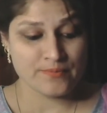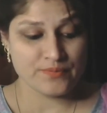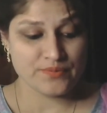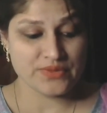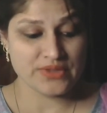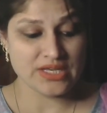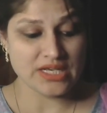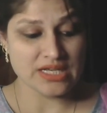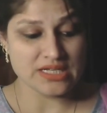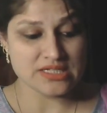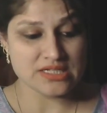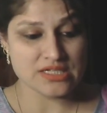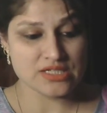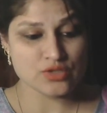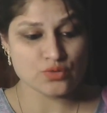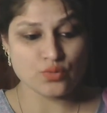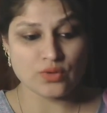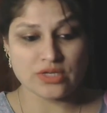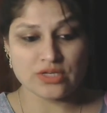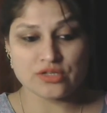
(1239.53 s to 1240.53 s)
They are
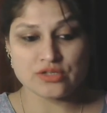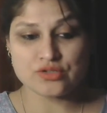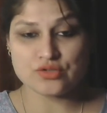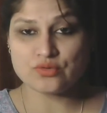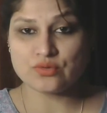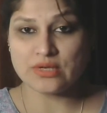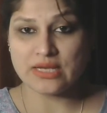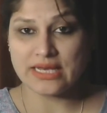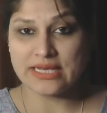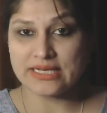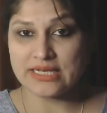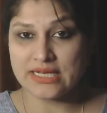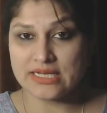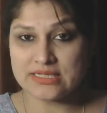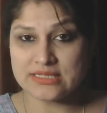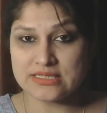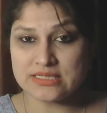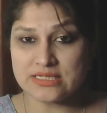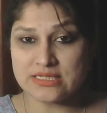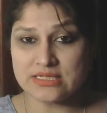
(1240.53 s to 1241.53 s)
just one or two line
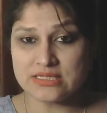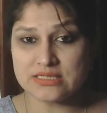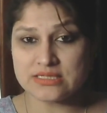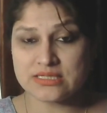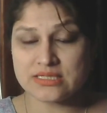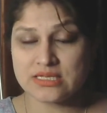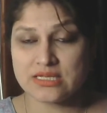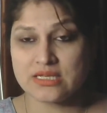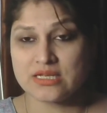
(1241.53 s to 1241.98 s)
answers.